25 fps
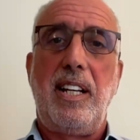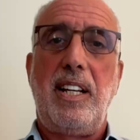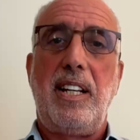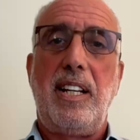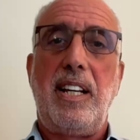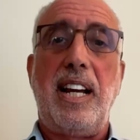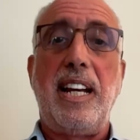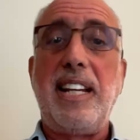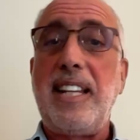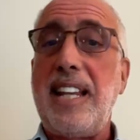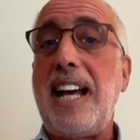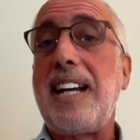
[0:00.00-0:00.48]

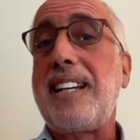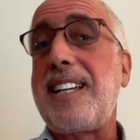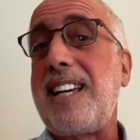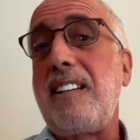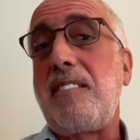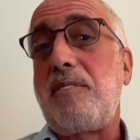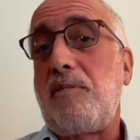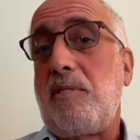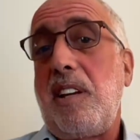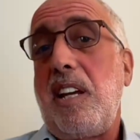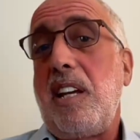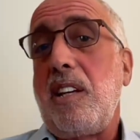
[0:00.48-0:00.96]
In that
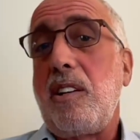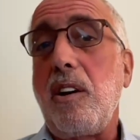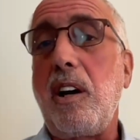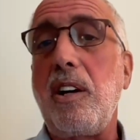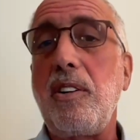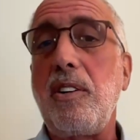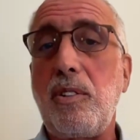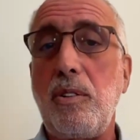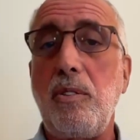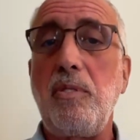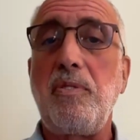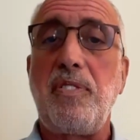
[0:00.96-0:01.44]
case, he had gone
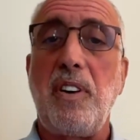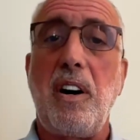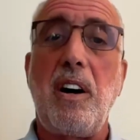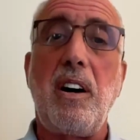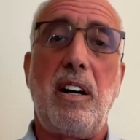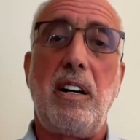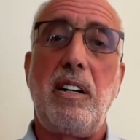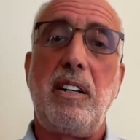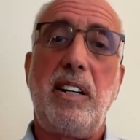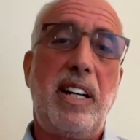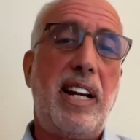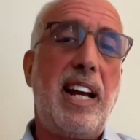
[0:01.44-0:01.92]
too
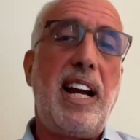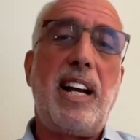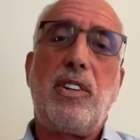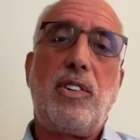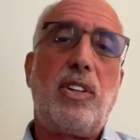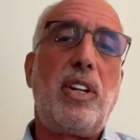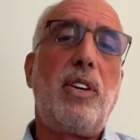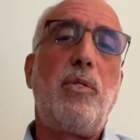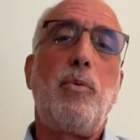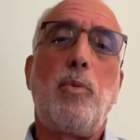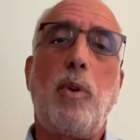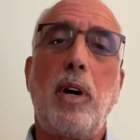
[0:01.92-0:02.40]
far. He
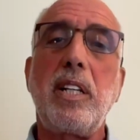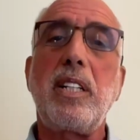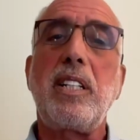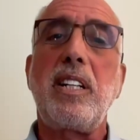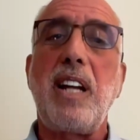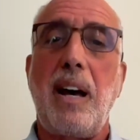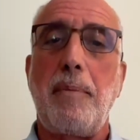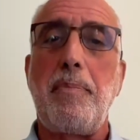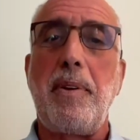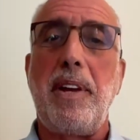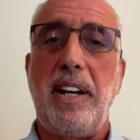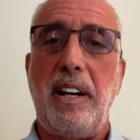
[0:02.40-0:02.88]
actually was
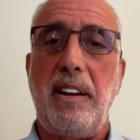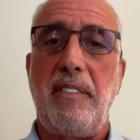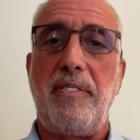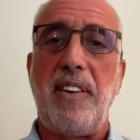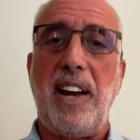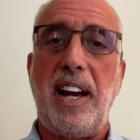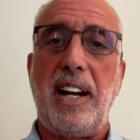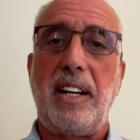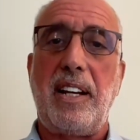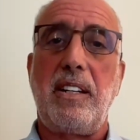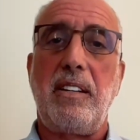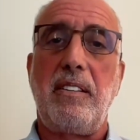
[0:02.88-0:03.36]
not being
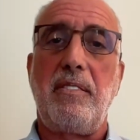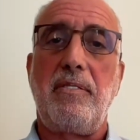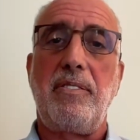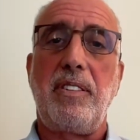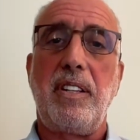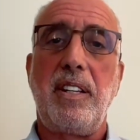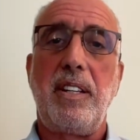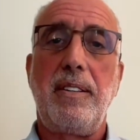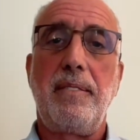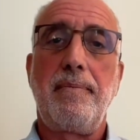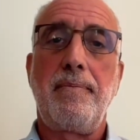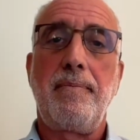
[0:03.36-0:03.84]
effective.
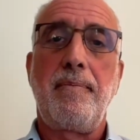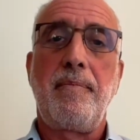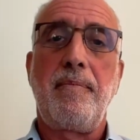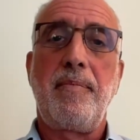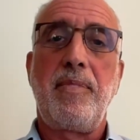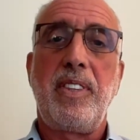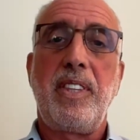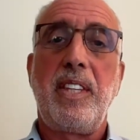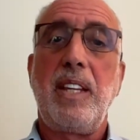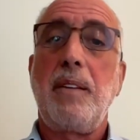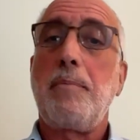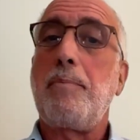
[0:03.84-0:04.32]

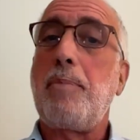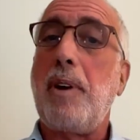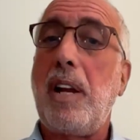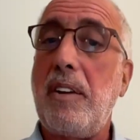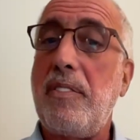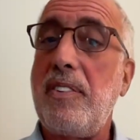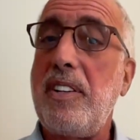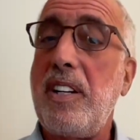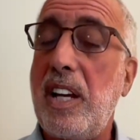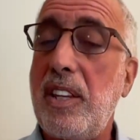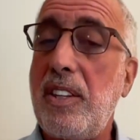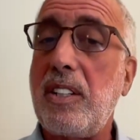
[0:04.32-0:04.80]
But I have
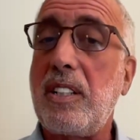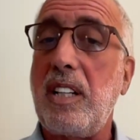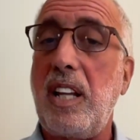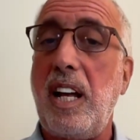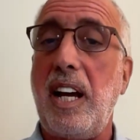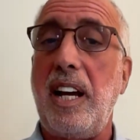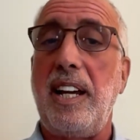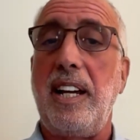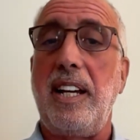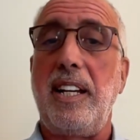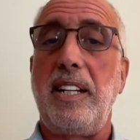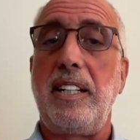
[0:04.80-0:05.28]
another
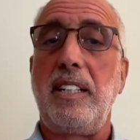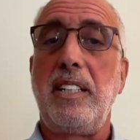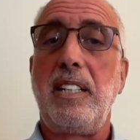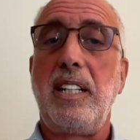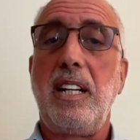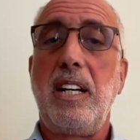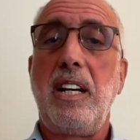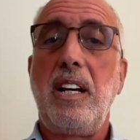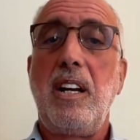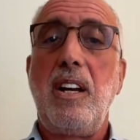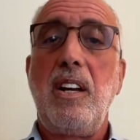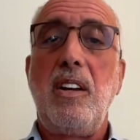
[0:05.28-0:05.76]
client
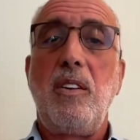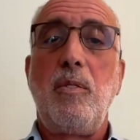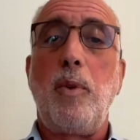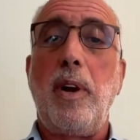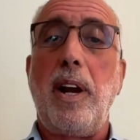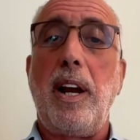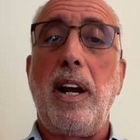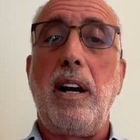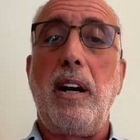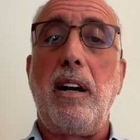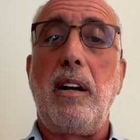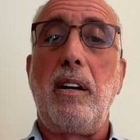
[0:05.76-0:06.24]

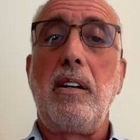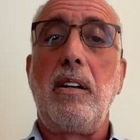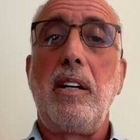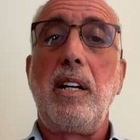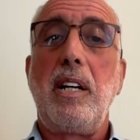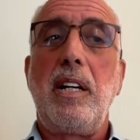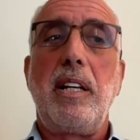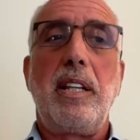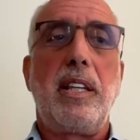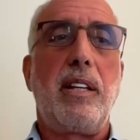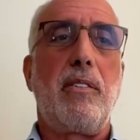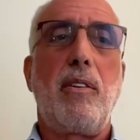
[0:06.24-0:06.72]
where
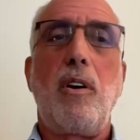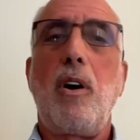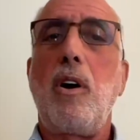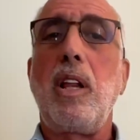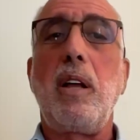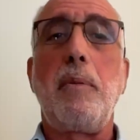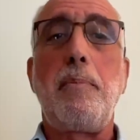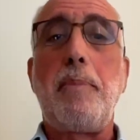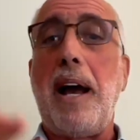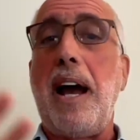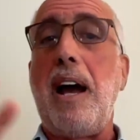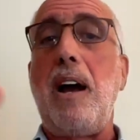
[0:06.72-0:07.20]
they're all
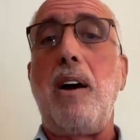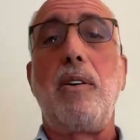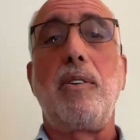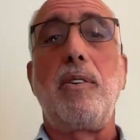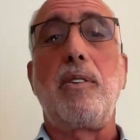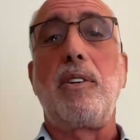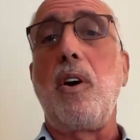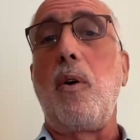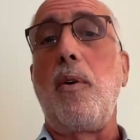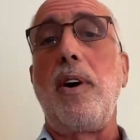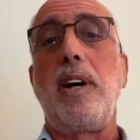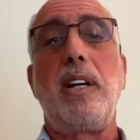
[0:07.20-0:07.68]
about
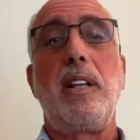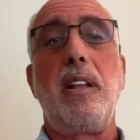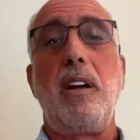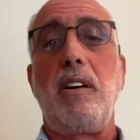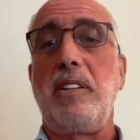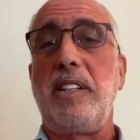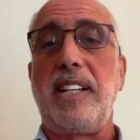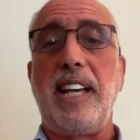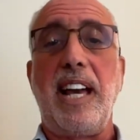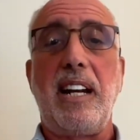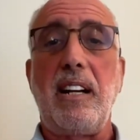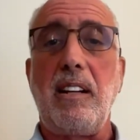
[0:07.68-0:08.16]
going along
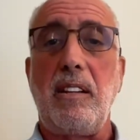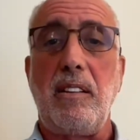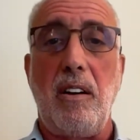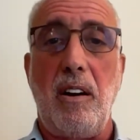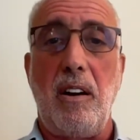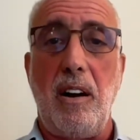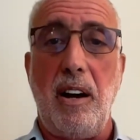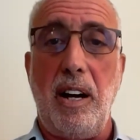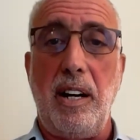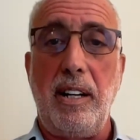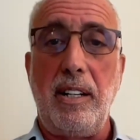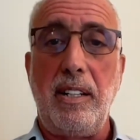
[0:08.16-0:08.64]
to get
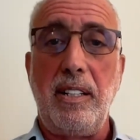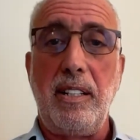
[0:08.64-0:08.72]
along